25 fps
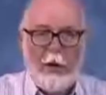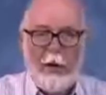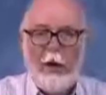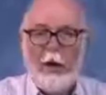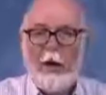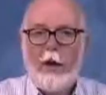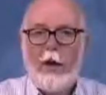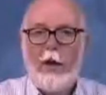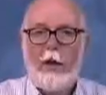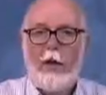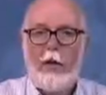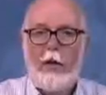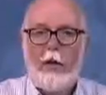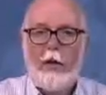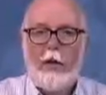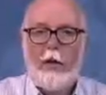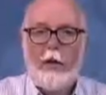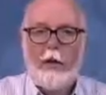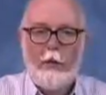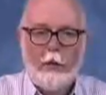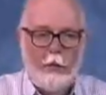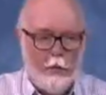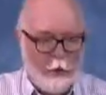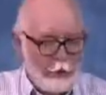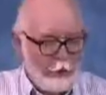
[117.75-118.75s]
Okay.
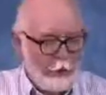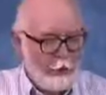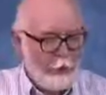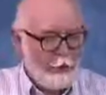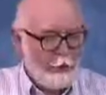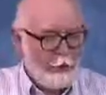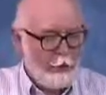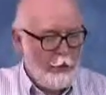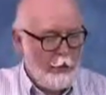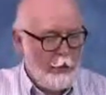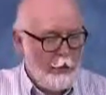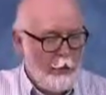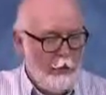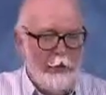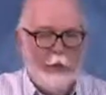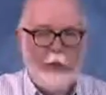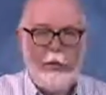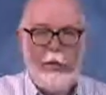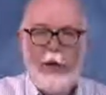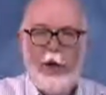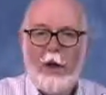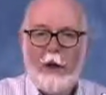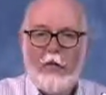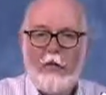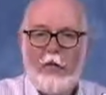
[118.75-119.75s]

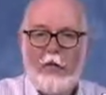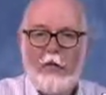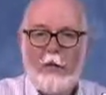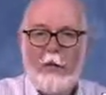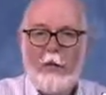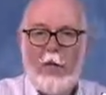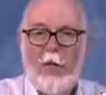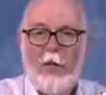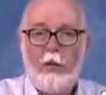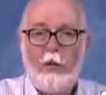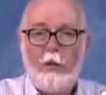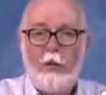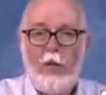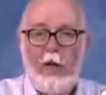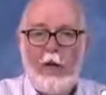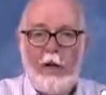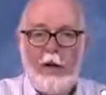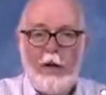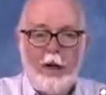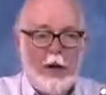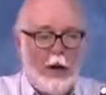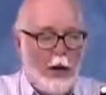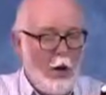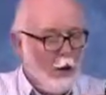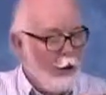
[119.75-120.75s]
Pressing the mode
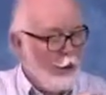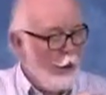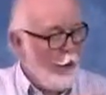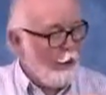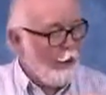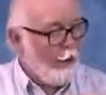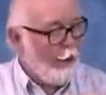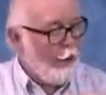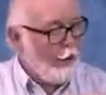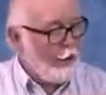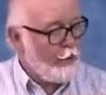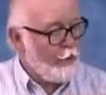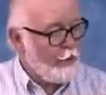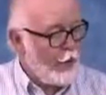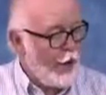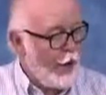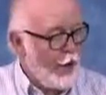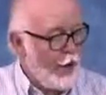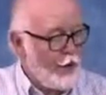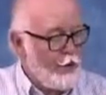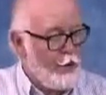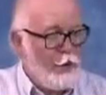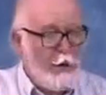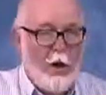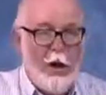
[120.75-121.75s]
button, I go to our first
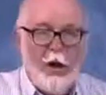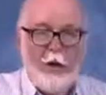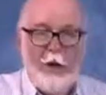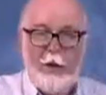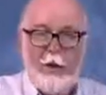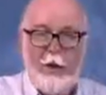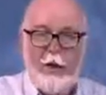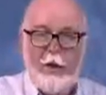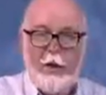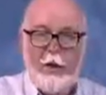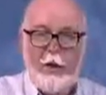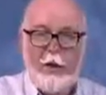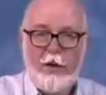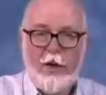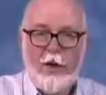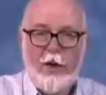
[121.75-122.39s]
flash mode, which is